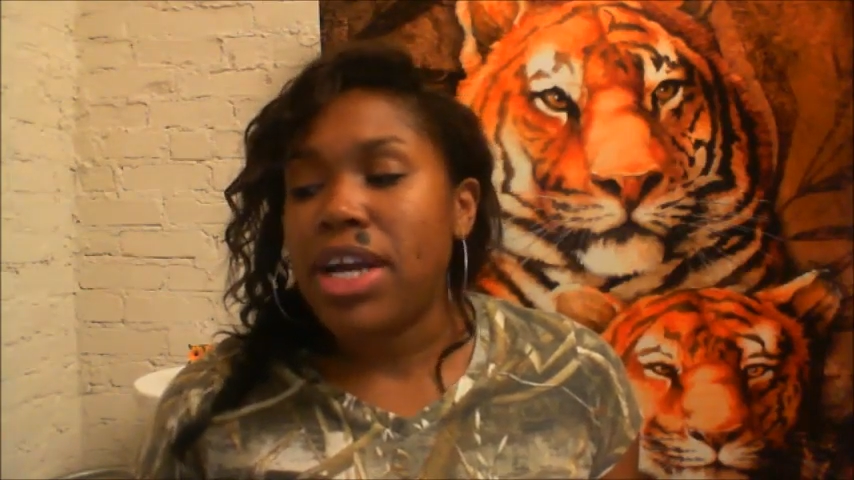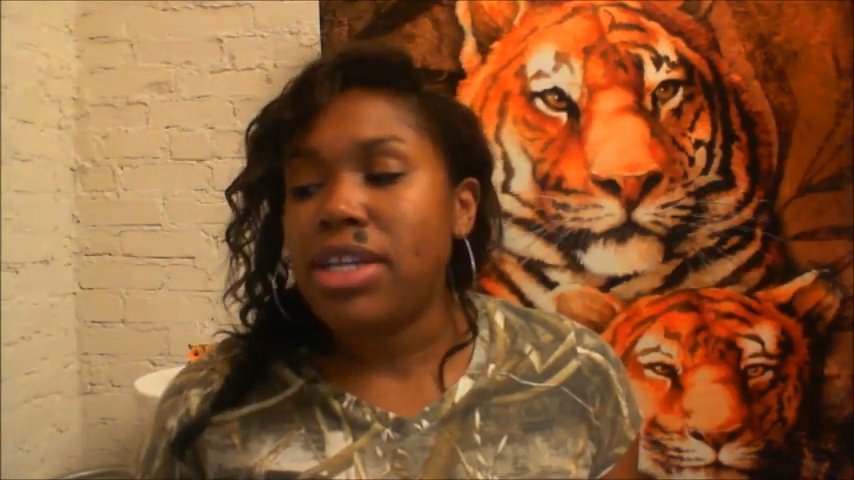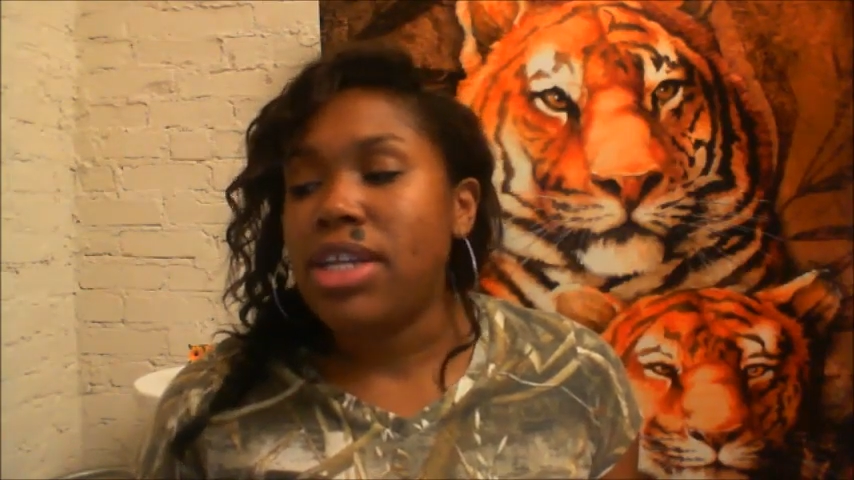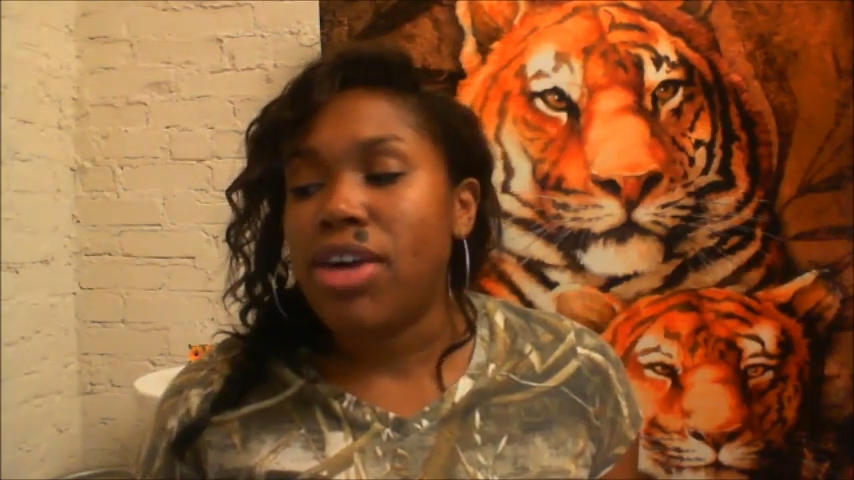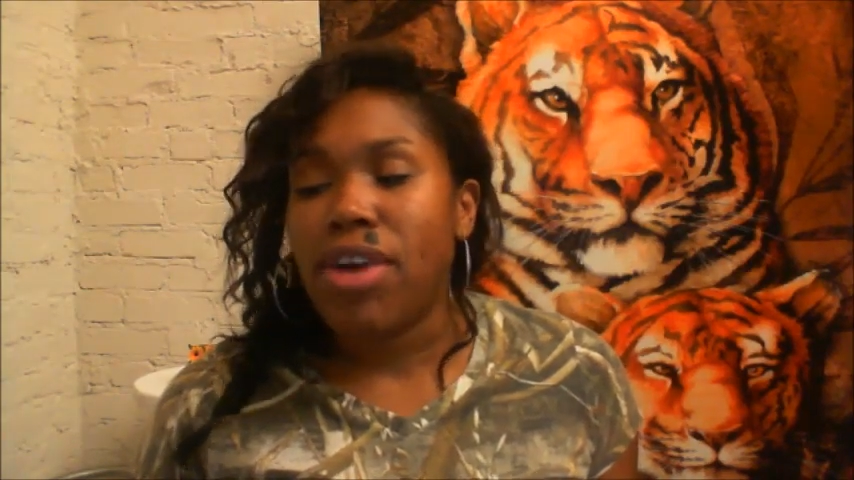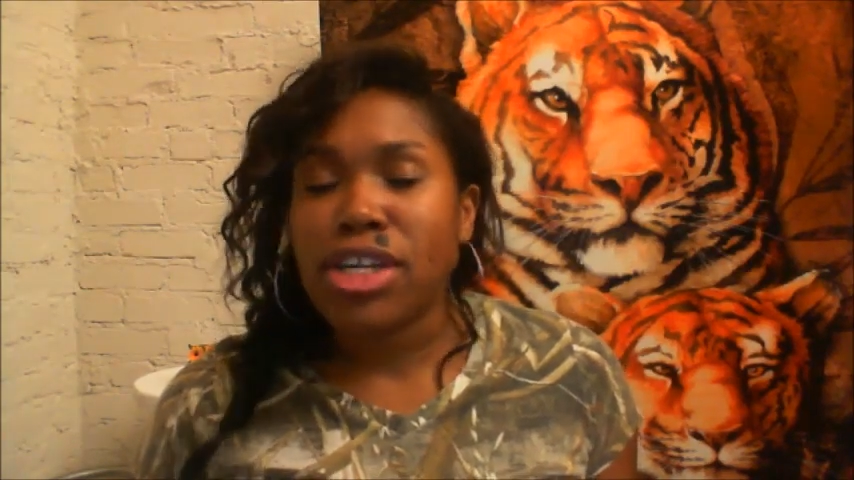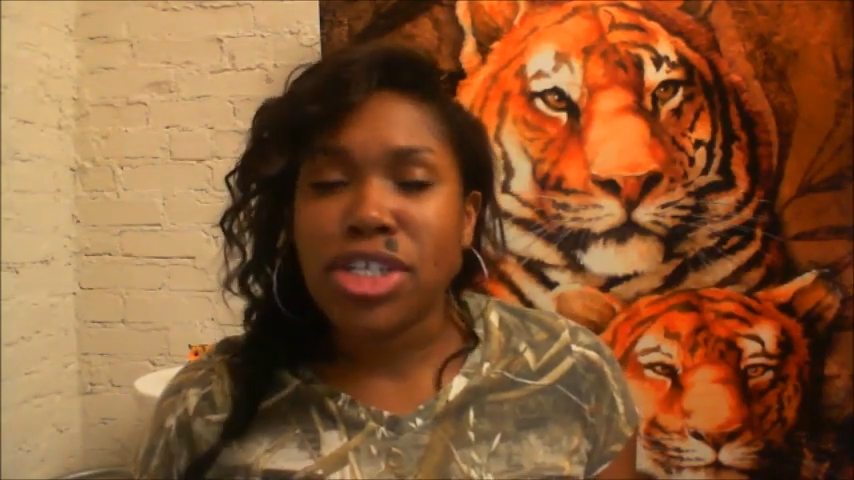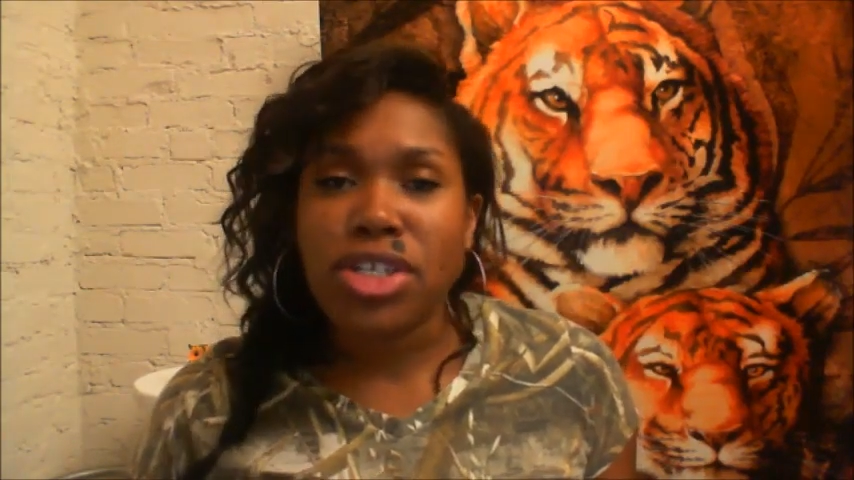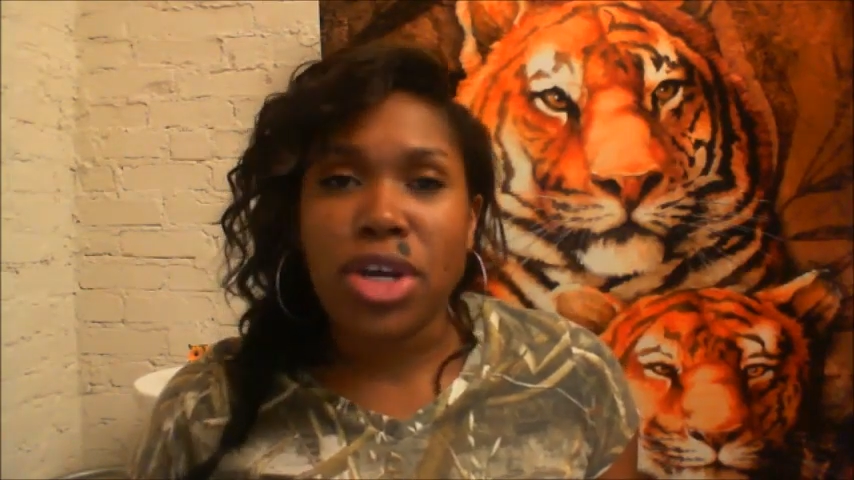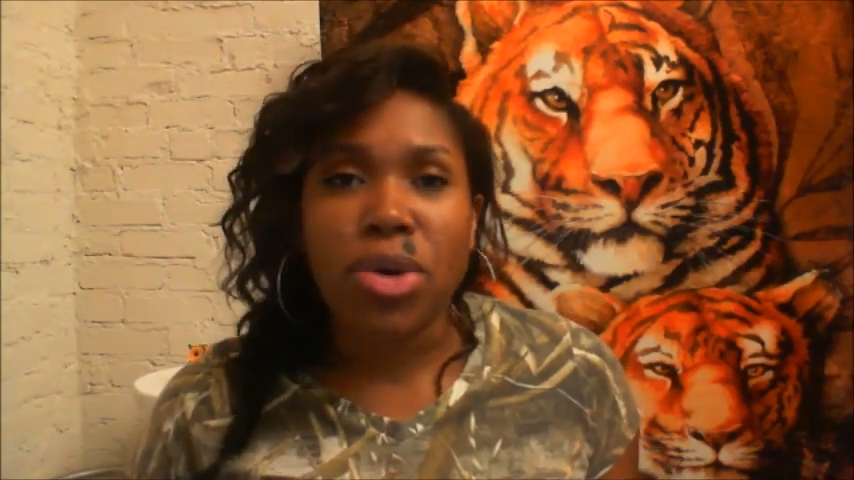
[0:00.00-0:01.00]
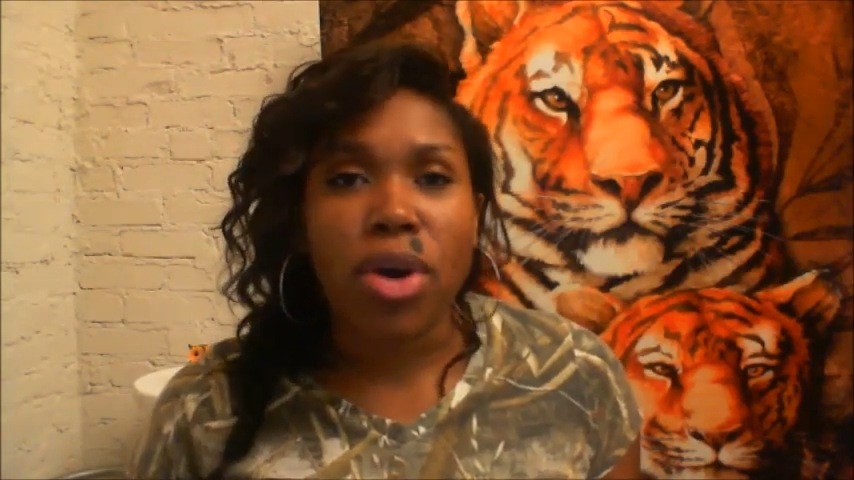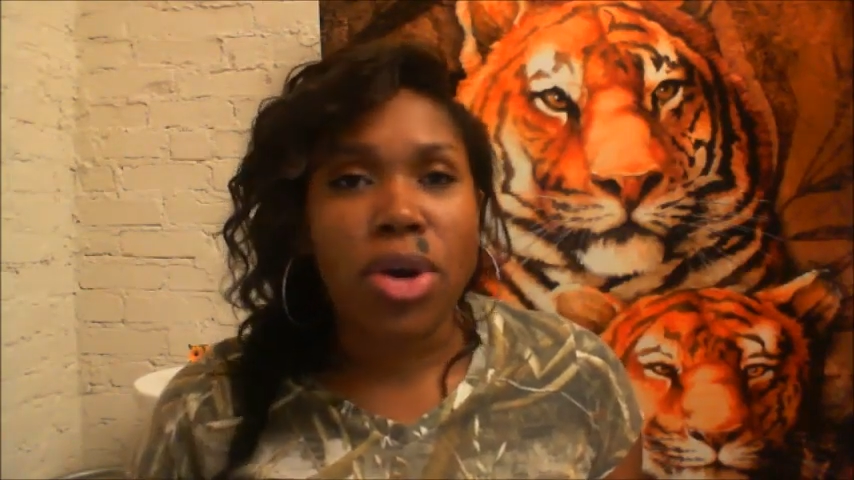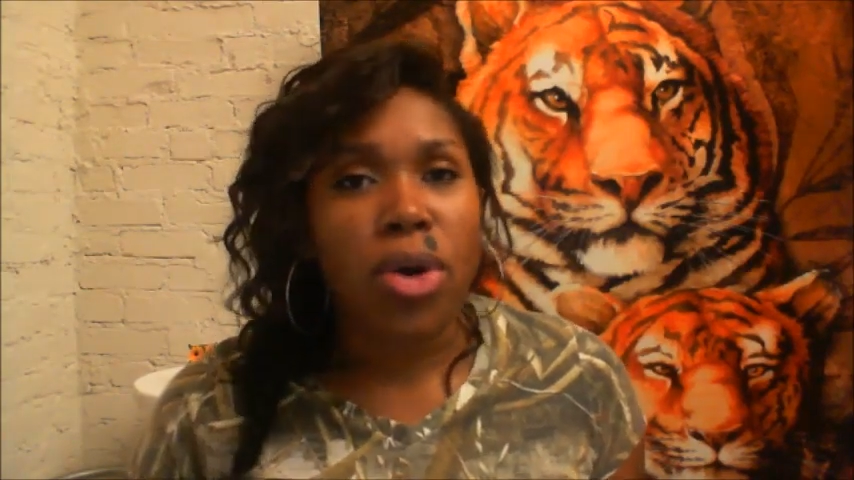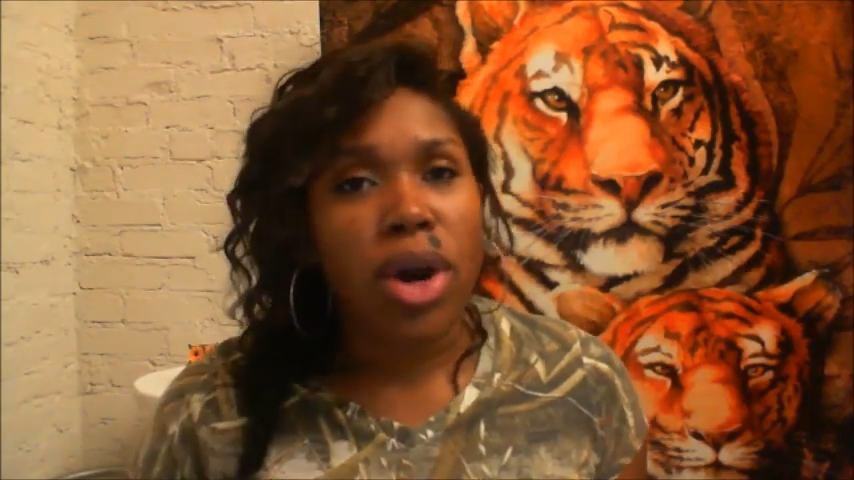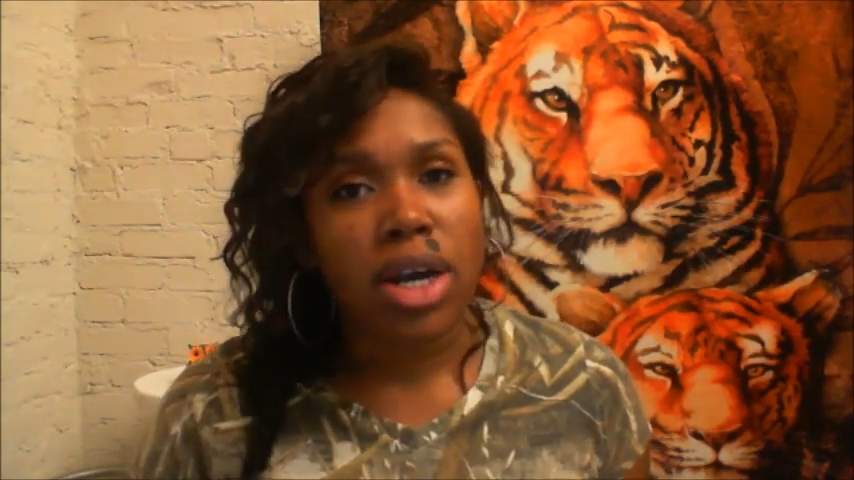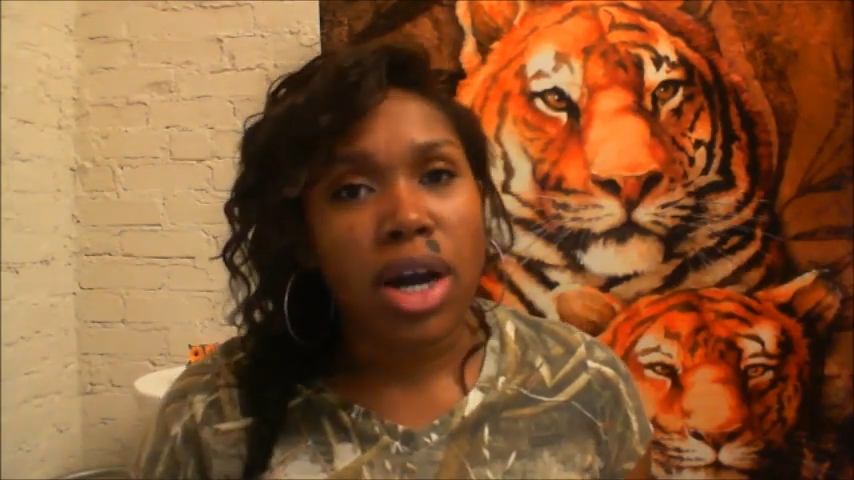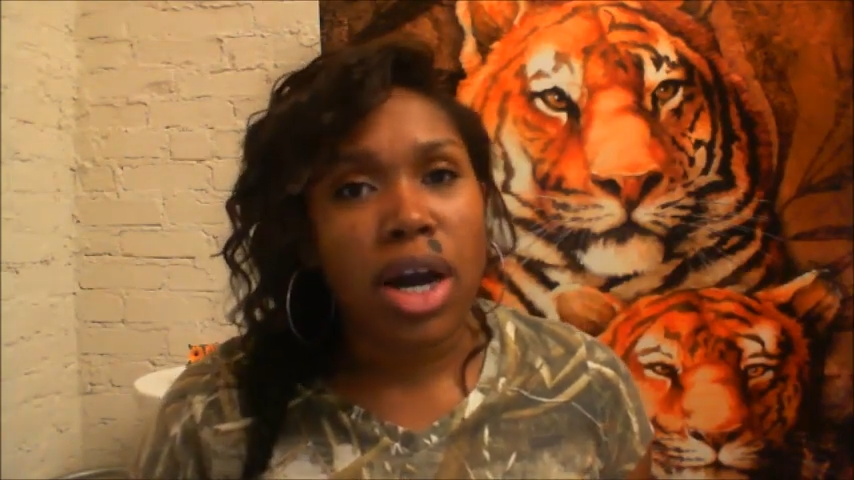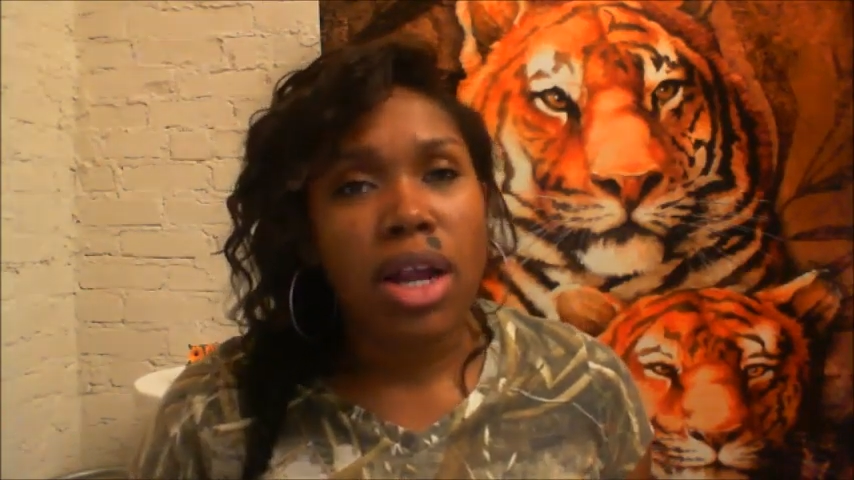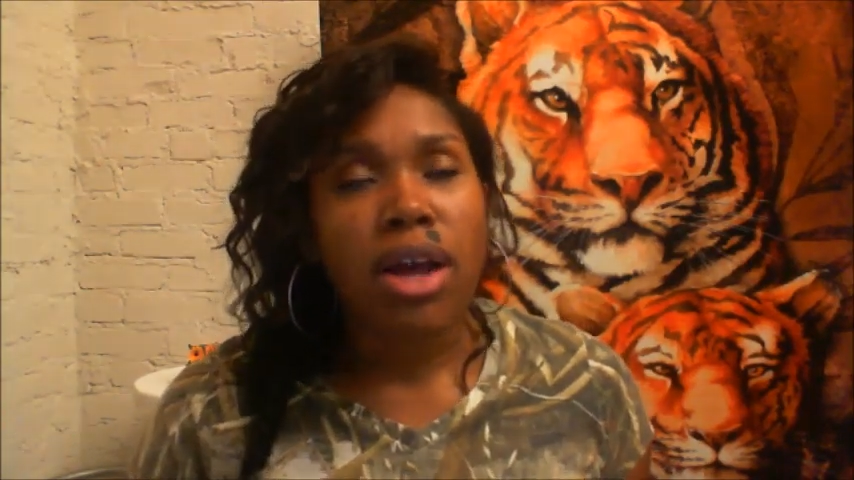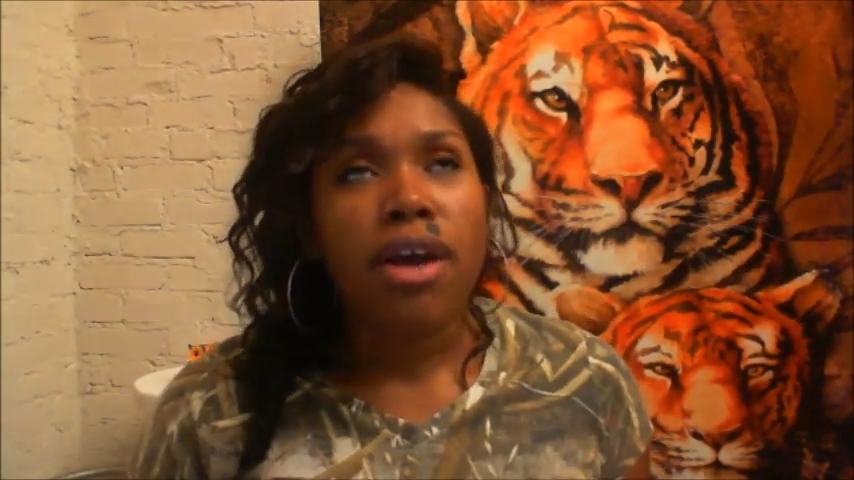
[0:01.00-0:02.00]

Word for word: and the direction that you are going on